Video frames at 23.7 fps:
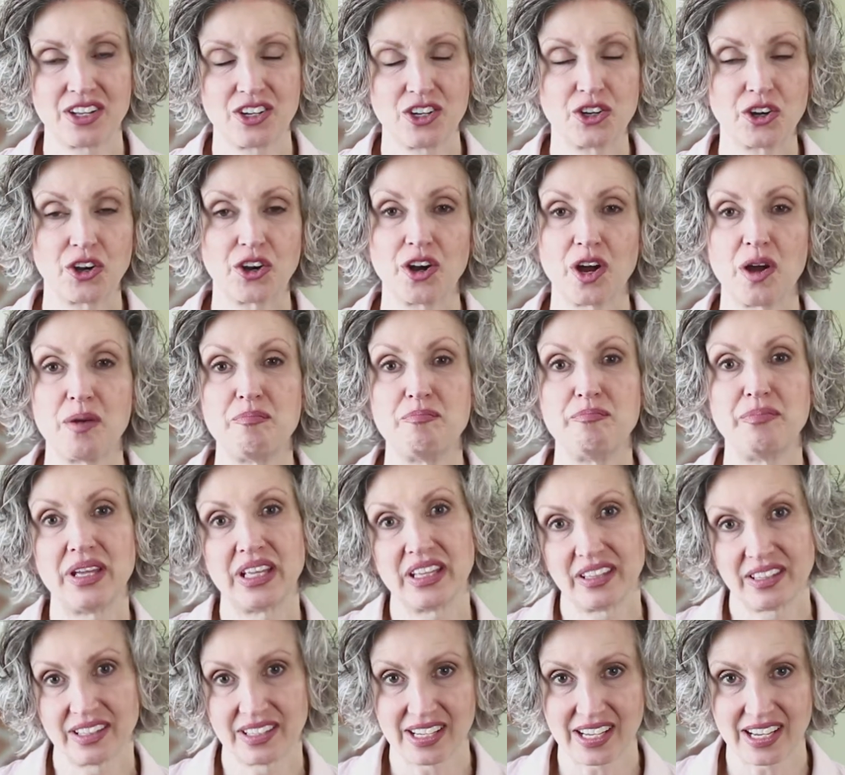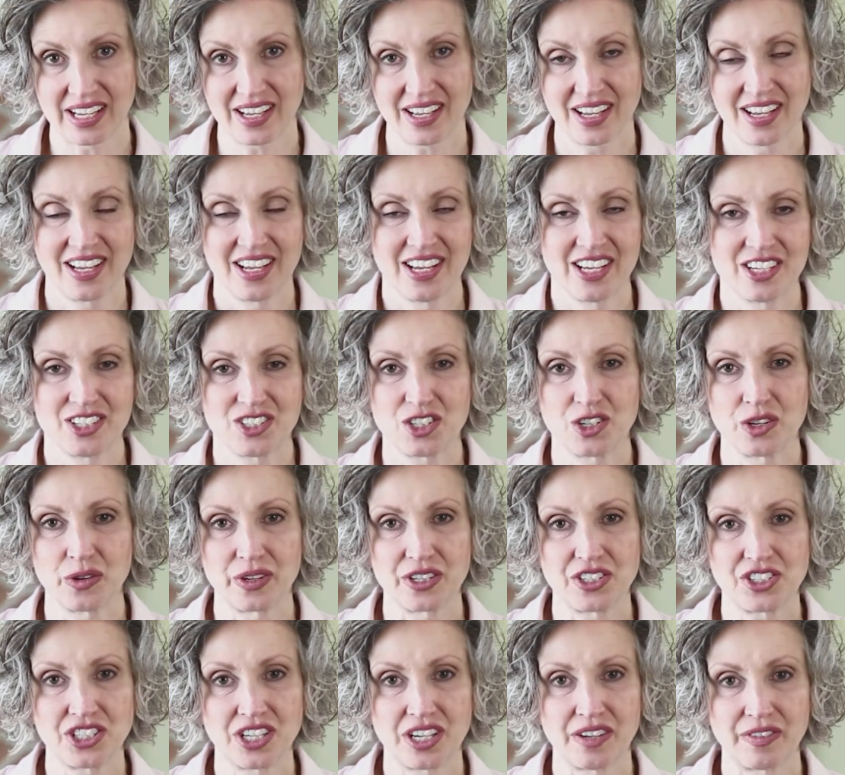your ability to
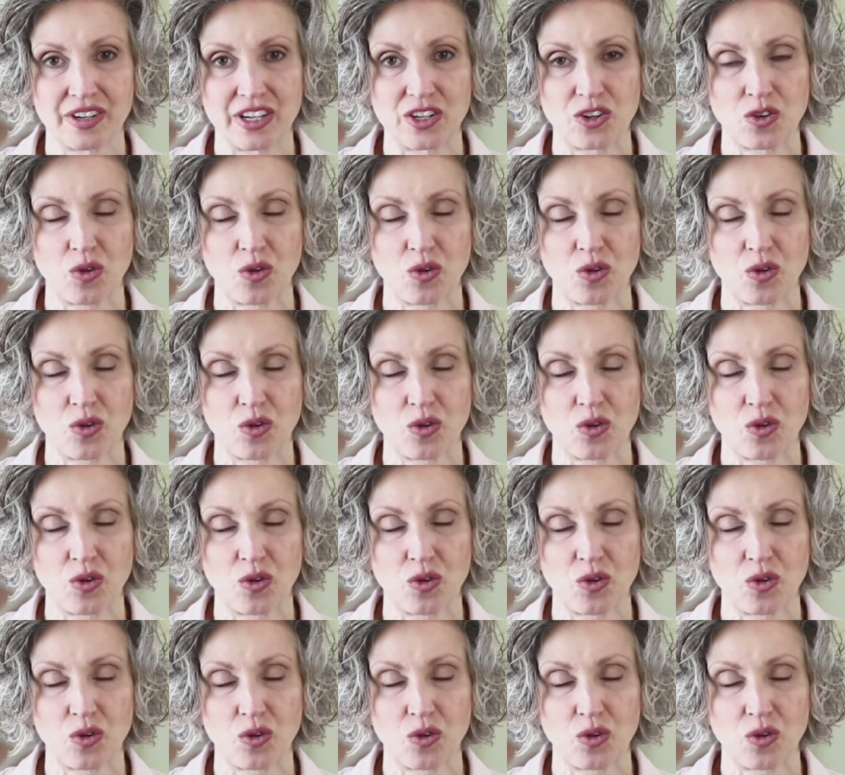achieve it,